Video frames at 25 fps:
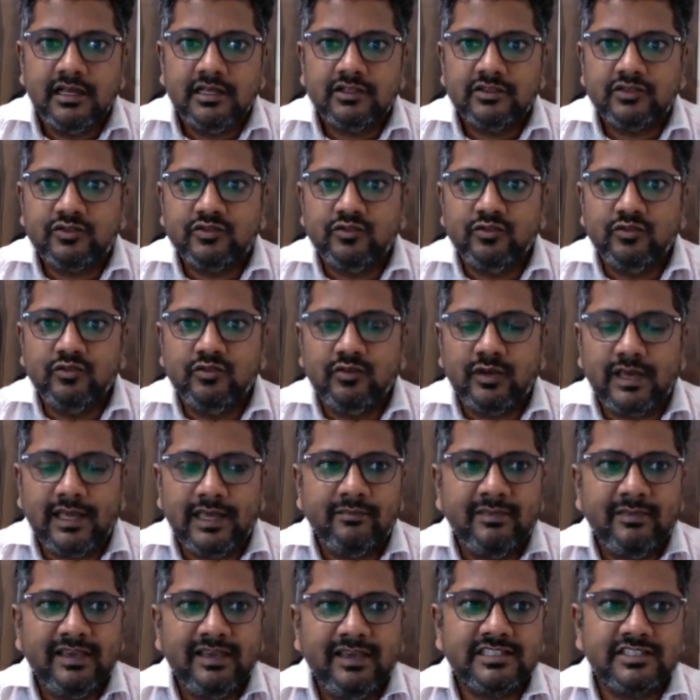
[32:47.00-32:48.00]
to
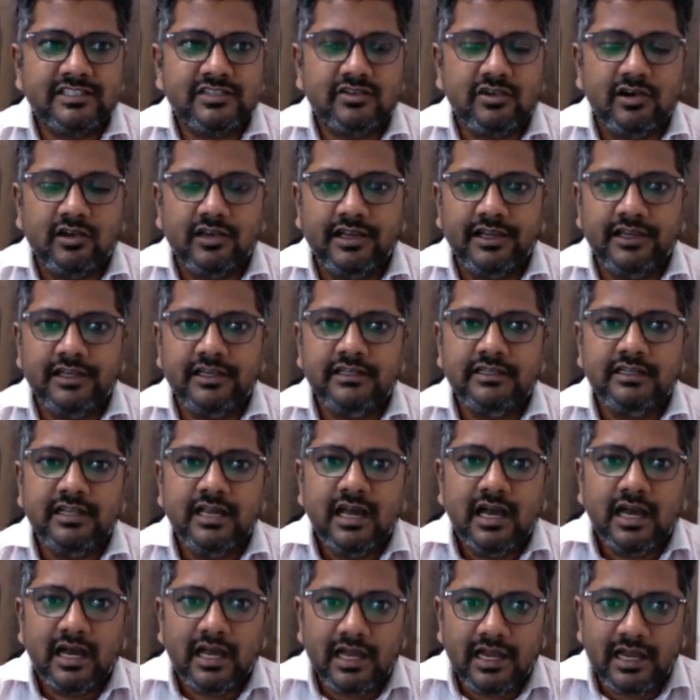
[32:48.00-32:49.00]
Mx solid,
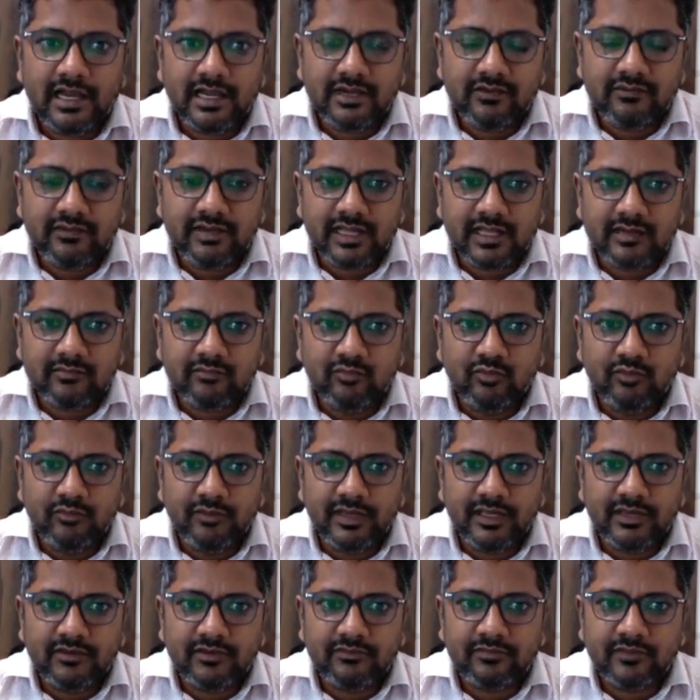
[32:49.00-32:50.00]
and we are
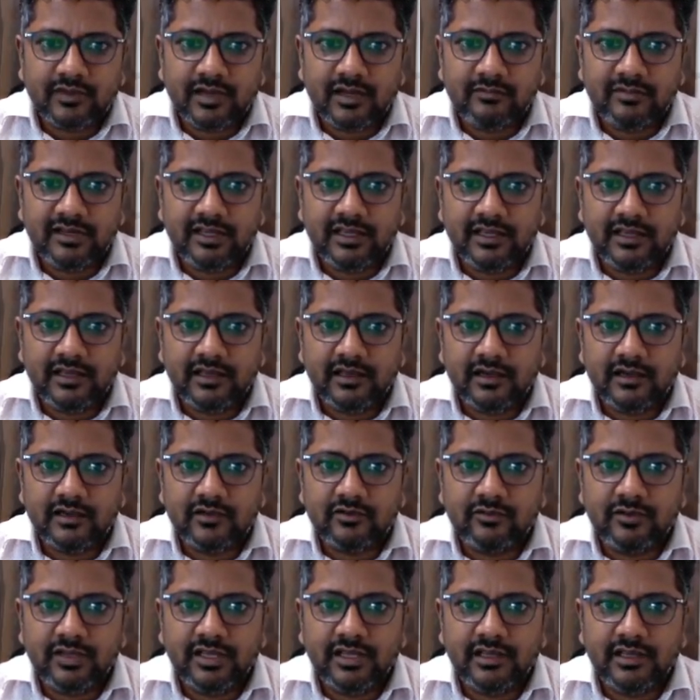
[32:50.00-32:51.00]
moving from here to
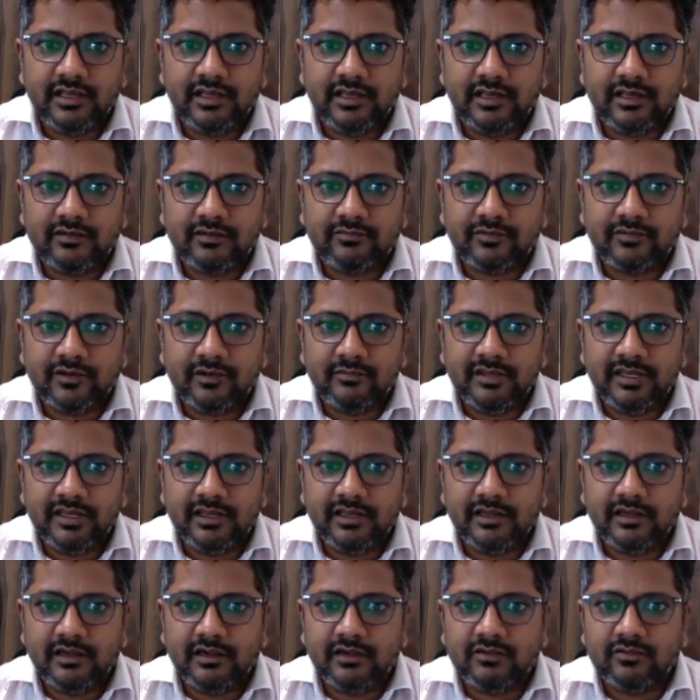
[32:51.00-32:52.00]
here, from
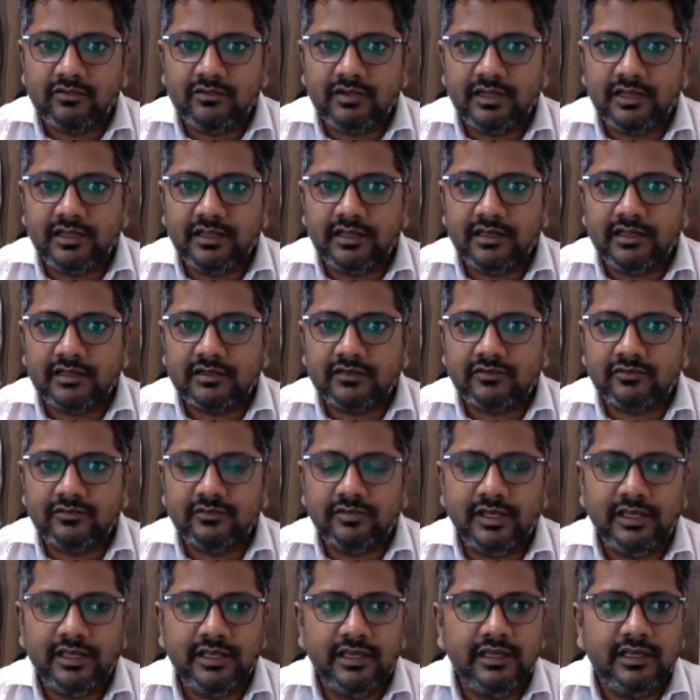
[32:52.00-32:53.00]
here to here to
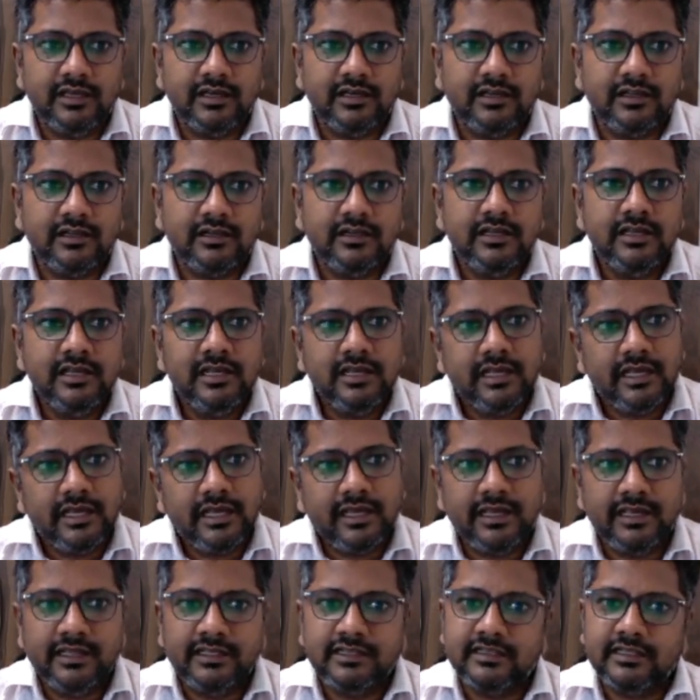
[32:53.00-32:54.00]
here,
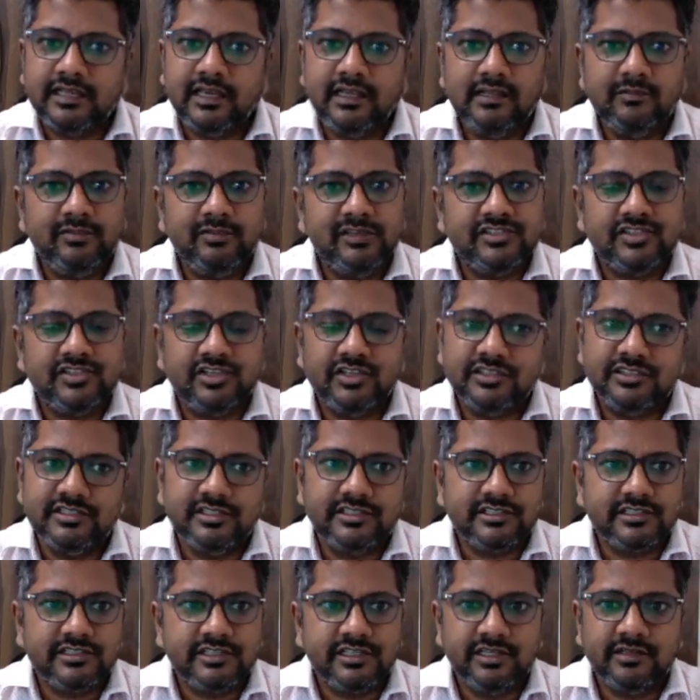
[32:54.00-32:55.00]
enthalpy change is
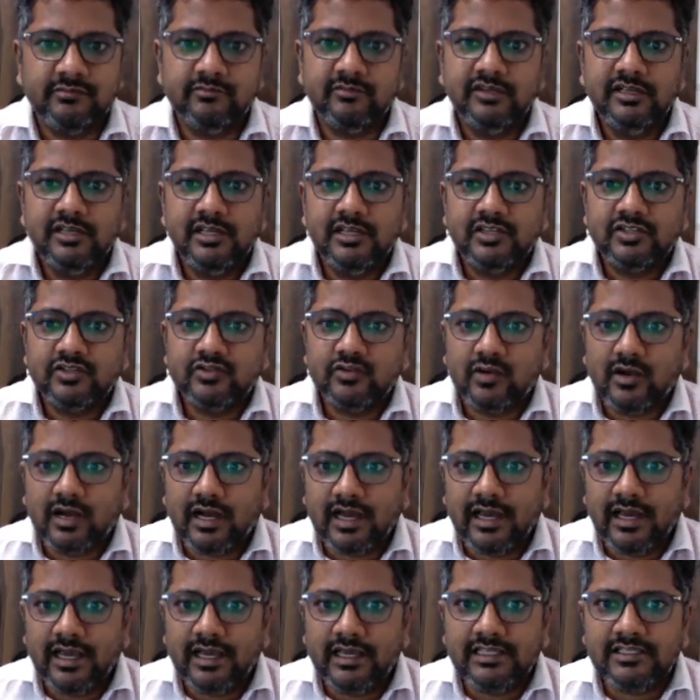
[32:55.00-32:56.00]
same. So
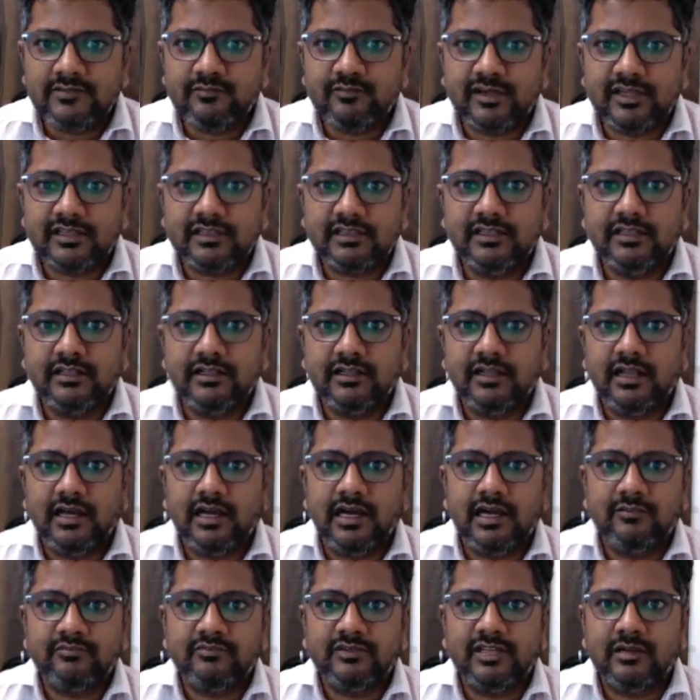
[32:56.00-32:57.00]
as per the
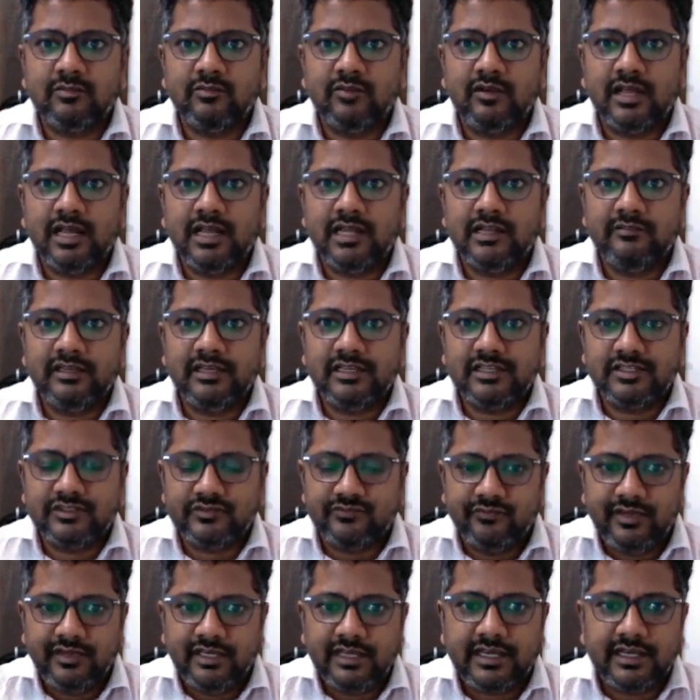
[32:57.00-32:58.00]
law of thermodynamics,
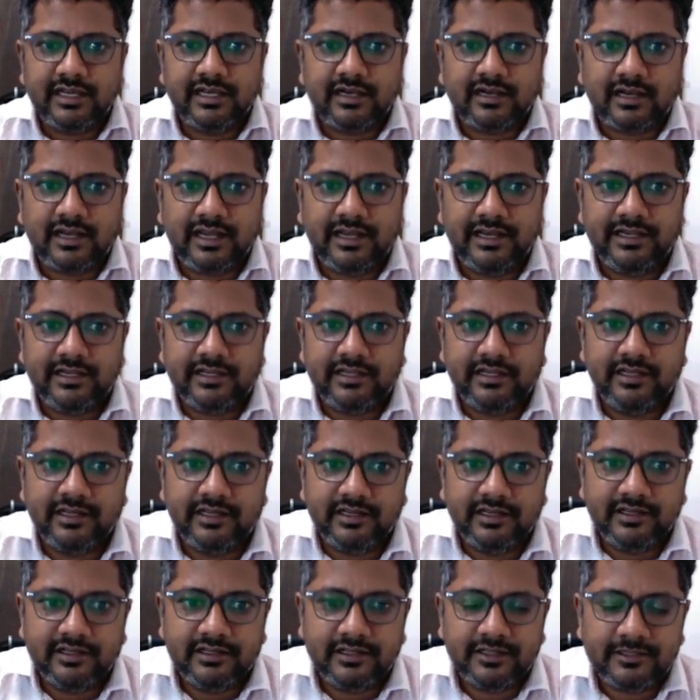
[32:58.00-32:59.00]
we can write
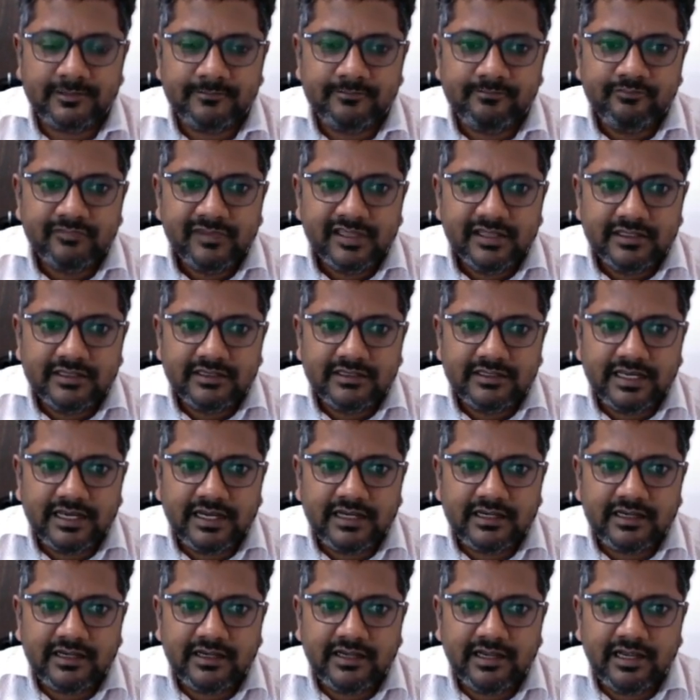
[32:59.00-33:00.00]
here
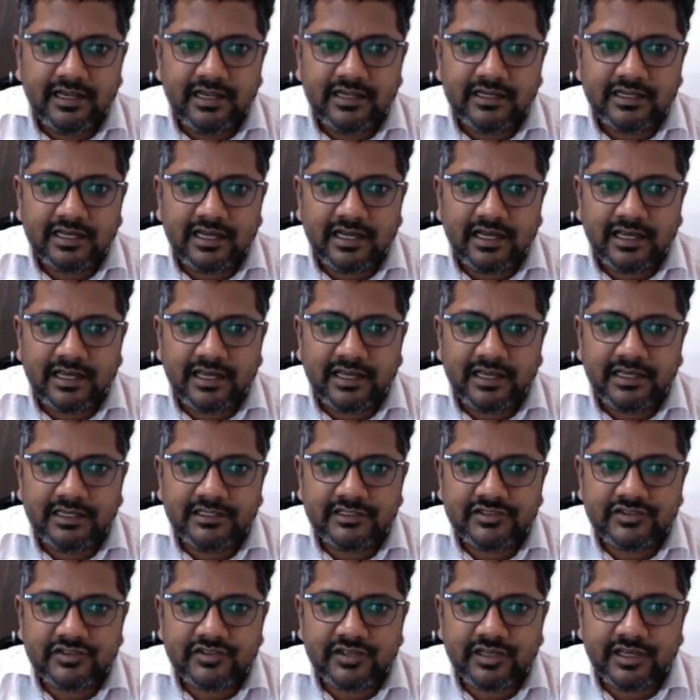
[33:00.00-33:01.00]
that delta
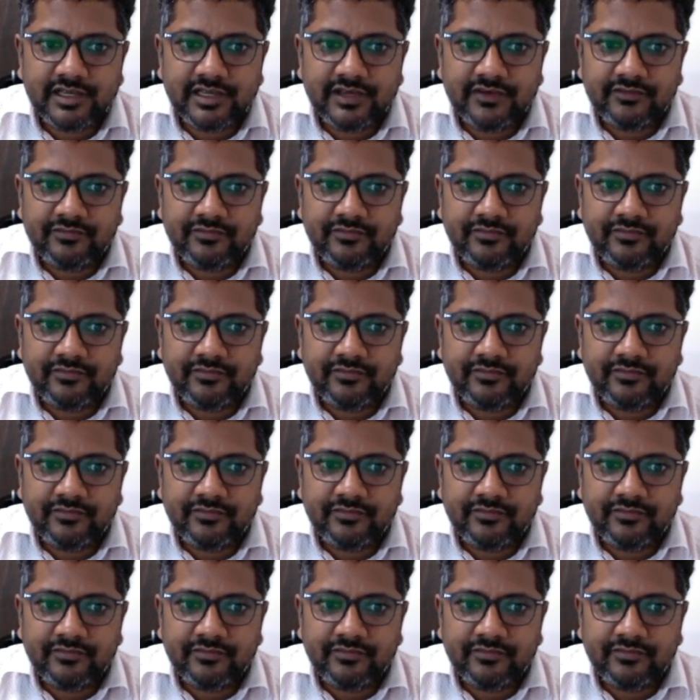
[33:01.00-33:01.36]
HF